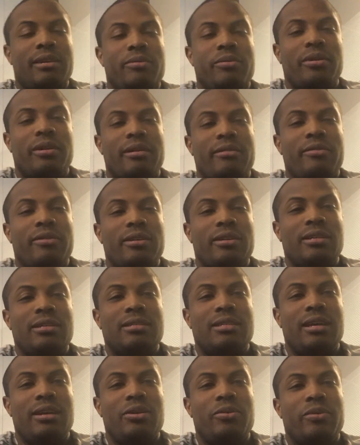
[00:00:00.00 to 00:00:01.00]
whatever it is
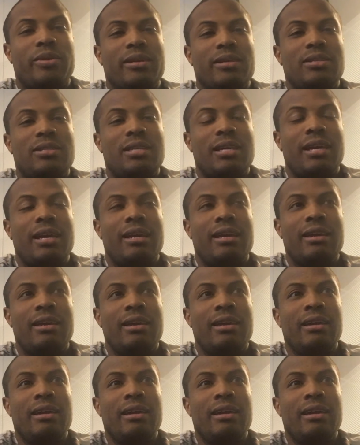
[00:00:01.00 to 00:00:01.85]
that you want to say,